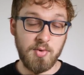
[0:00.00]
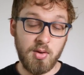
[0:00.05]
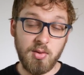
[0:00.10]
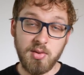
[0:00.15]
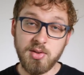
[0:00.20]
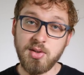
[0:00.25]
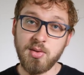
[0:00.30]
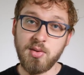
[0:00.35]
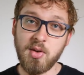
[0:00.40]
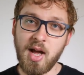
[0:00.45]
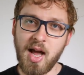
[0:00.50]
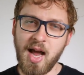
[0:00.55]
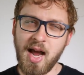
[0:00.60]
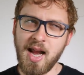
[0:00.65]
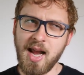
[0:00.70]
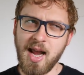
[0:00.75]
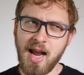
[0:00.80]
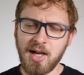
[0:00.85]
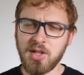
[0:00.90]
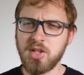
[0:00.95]
Also,
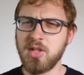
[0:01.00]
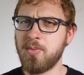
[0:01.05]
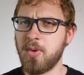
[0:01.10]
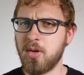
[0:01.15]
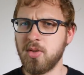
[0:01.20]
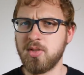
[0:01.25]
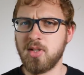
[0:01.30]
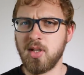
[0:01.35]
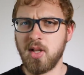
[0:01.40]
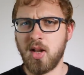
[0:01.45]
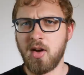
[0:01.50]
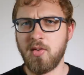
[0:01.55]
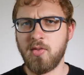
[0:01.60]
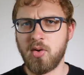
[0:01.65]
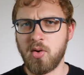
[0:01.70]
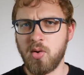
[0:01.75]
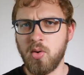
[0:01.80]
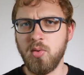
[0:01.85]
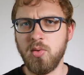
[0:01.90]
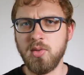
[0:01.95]
I actually post a lot
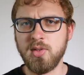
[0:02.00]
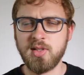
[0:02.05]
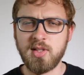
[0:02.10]
of cool